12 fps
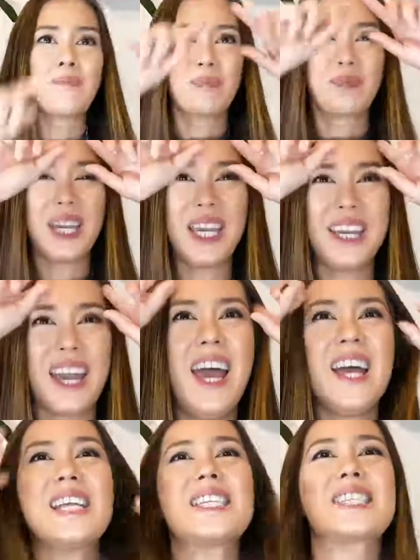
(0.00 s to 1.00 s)
But
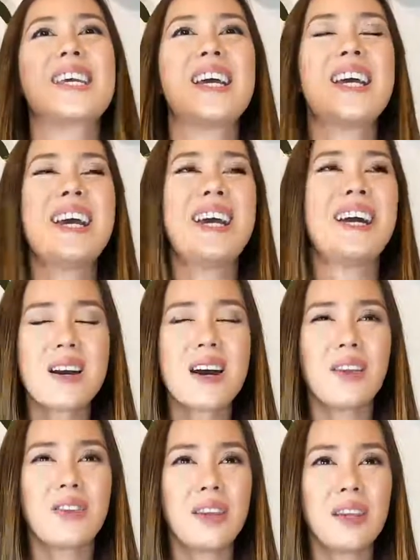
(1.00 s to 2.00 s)
yes, I
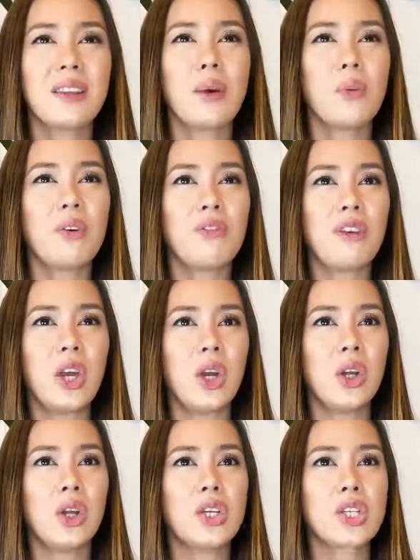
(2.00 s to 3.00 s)
think that we've
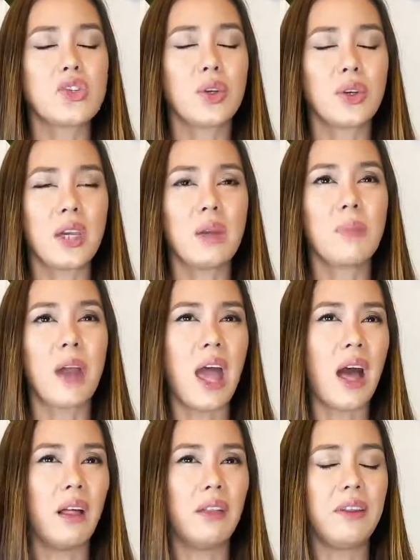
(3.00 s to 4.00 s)
learned to keep a
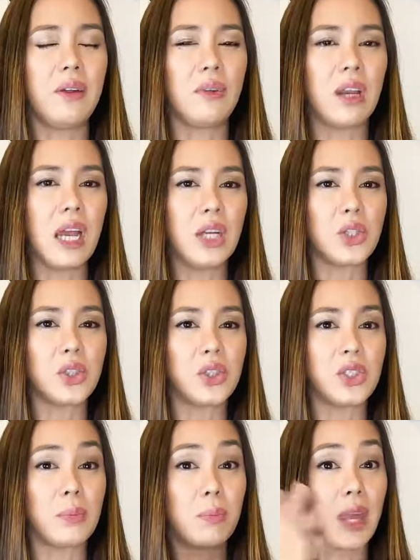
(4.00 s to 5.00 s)
healthy
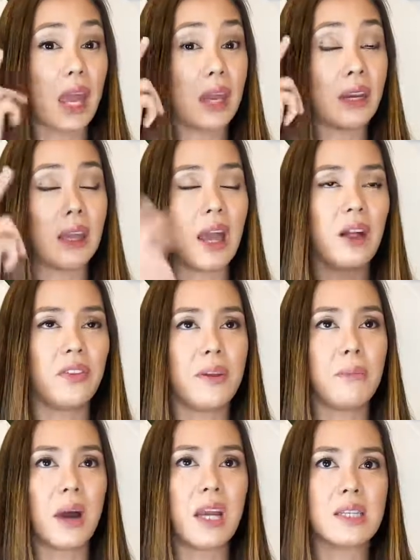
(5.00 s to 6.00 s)
relationship and a healthy
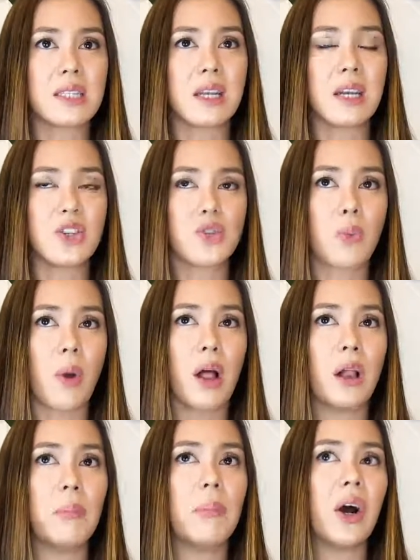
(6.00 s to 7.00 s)
mindset as
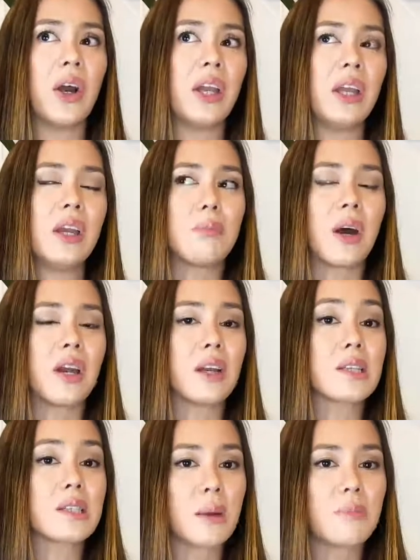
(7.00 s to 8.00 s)
well by
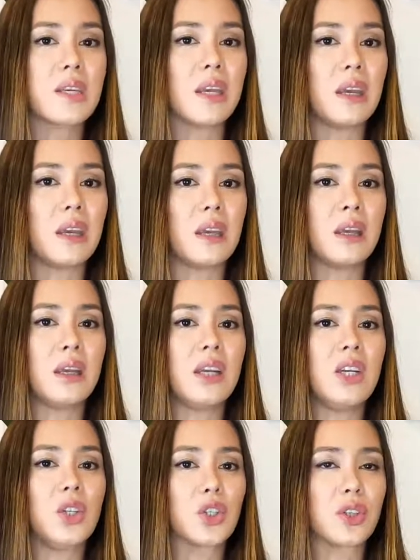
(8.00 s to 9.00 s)
accepting
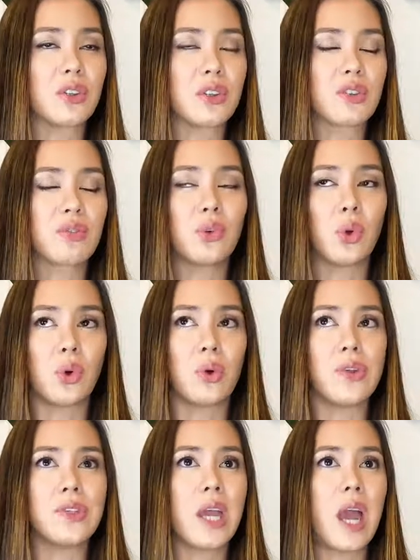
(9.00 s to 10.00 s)
each other's
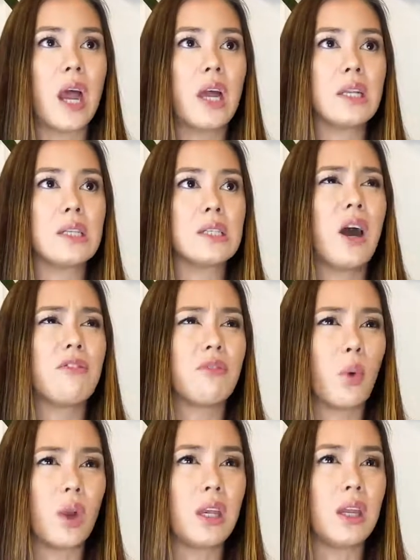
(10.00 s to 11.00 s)
flaws and
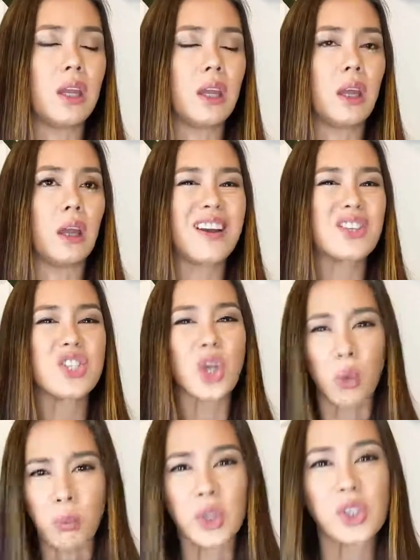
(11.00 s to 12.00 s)
avoiding
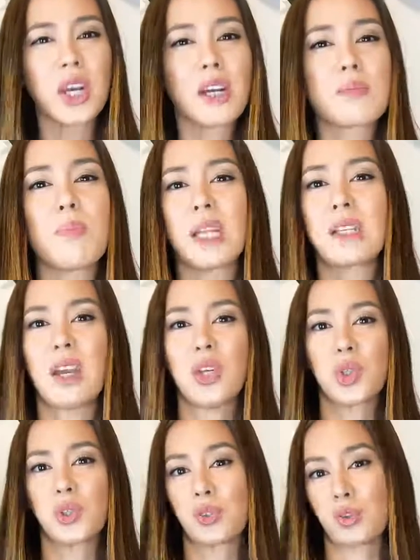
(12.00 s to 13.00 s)
so much
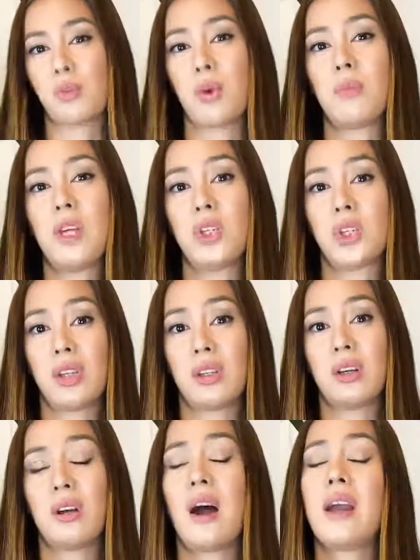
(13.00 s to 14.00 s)
expectations from each
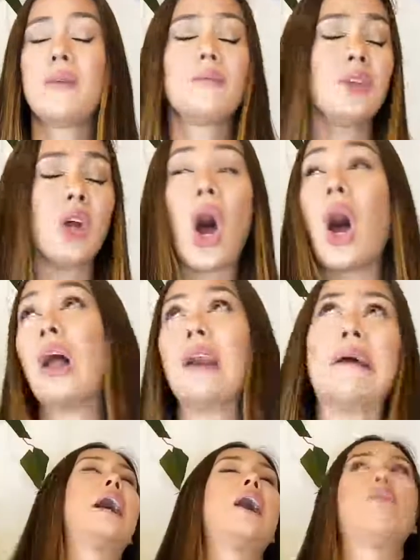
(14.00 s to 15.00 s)
other. I am not
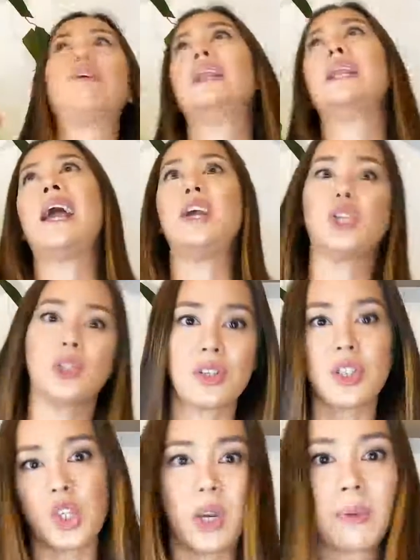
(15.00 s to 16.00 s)
a
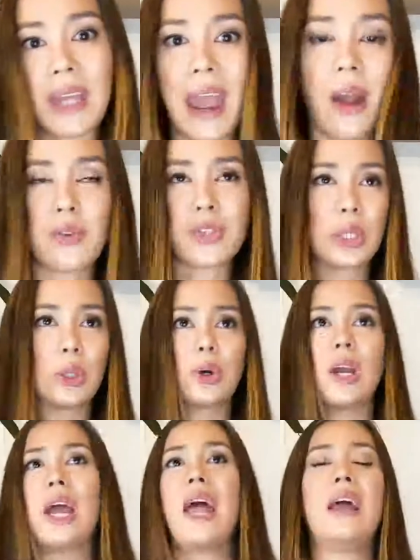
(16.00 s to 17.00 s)
relationship counselor or
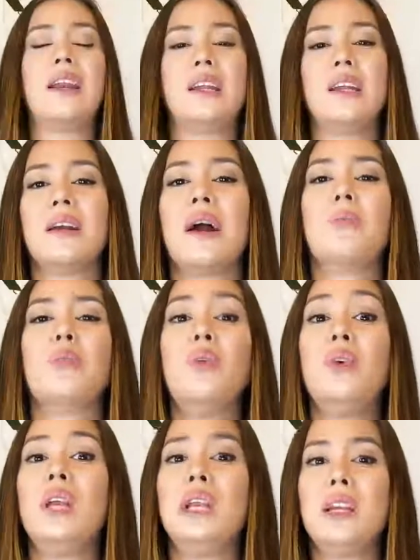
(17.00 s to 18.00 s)
anything. I'm
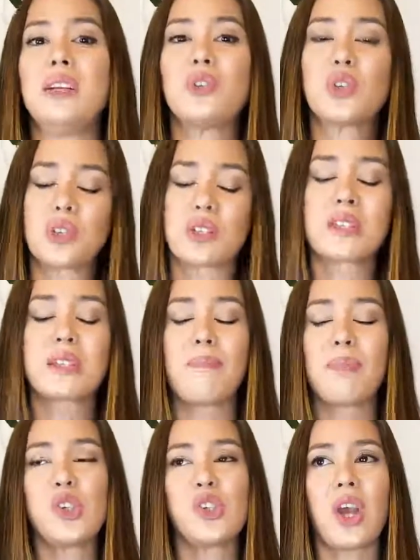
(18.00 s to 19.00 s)
really just
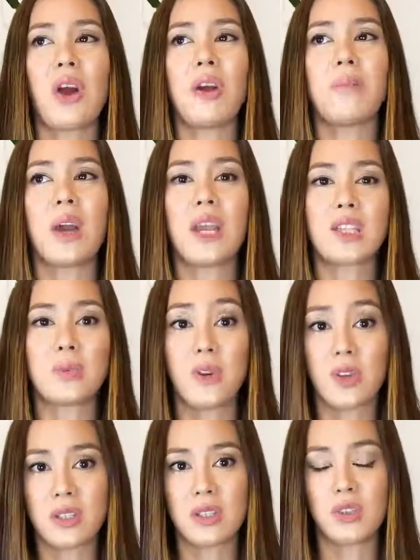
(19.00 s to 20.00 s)
sharing my
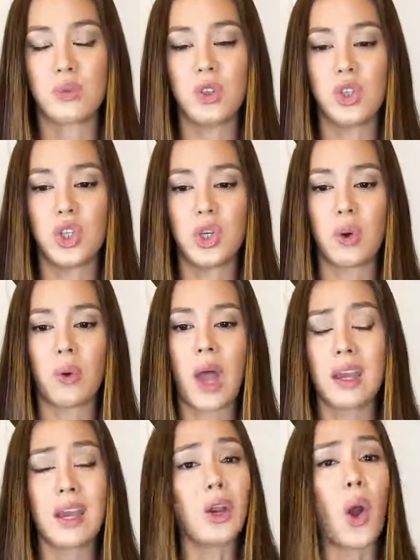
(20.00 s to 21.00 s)
experiences with you
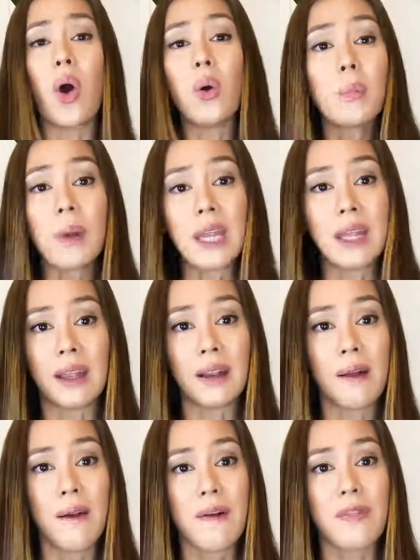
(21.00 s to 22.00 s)
and
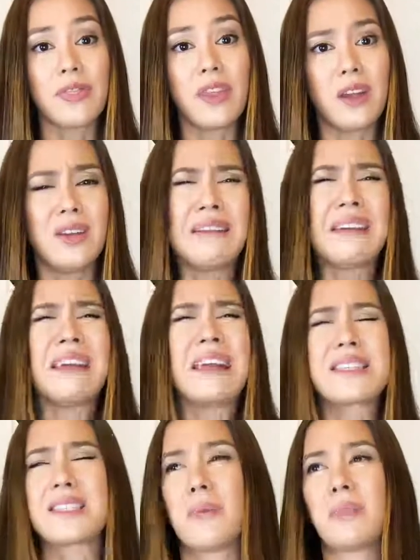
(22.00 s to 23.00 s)
hoping that you can
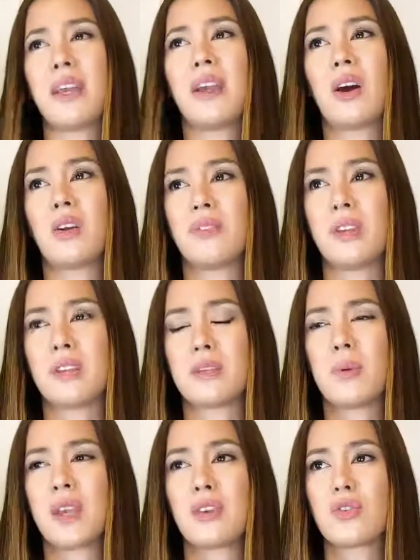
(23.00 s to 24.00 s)
get something out of this,
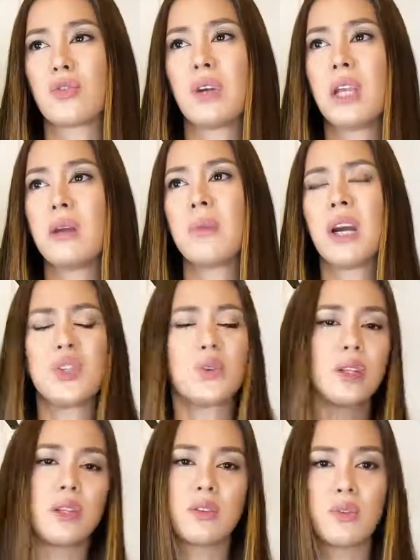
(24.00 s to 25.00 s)
because really by
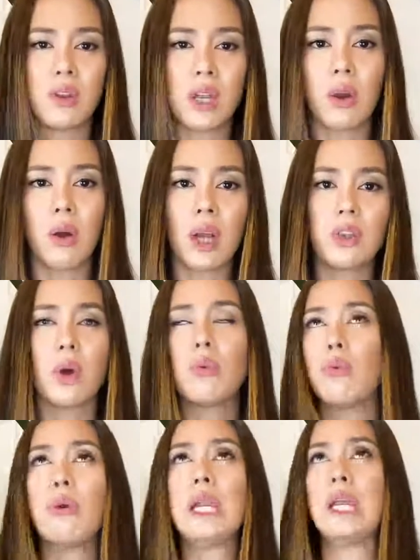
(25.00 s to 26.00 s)
doing this video, I
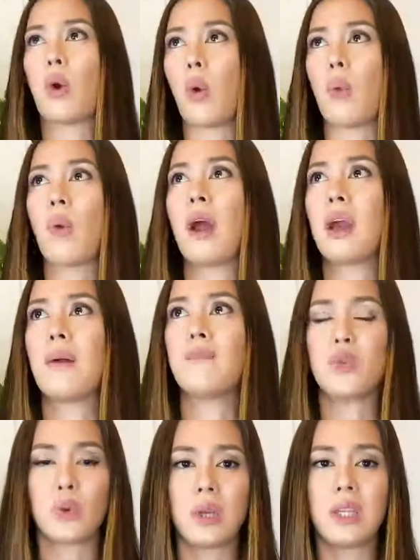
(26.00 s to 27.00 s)
don't really know why I'm
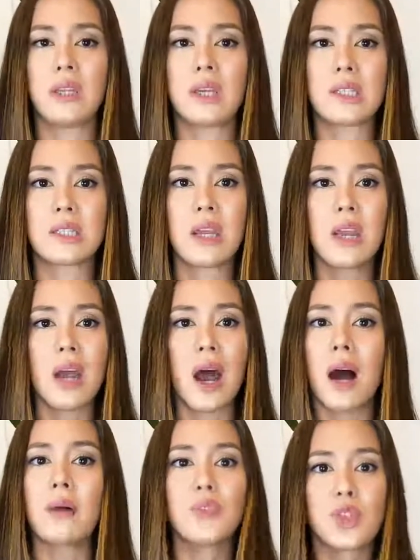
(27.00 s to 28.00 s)
doing this.
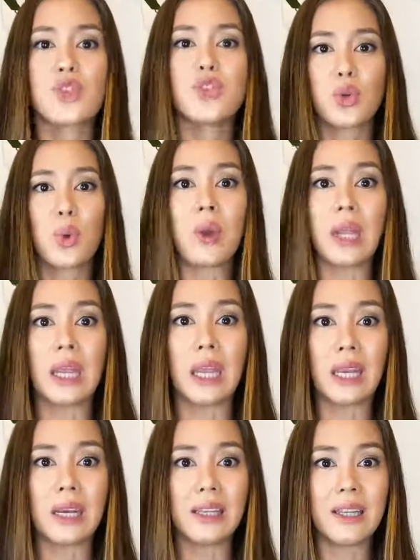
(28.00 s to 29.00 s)
I'm just doing
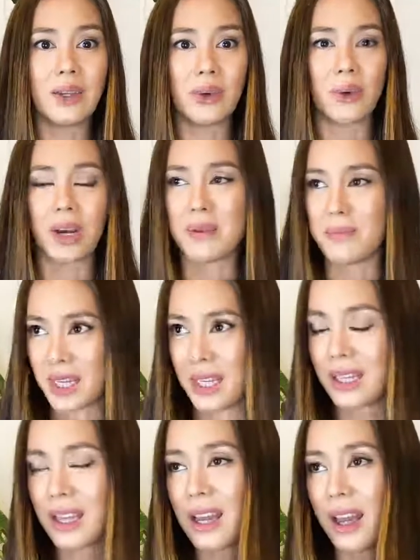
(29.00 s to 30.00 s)
it, you know what I
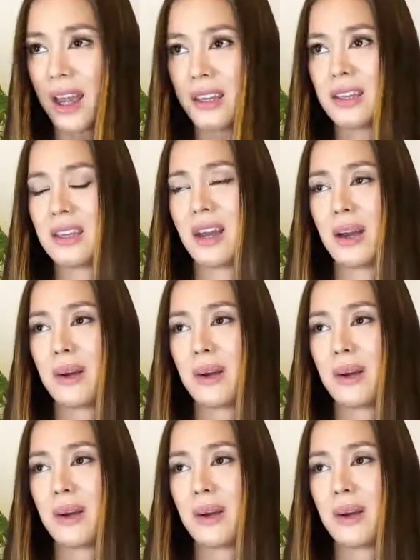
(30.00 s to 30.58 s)
mean? And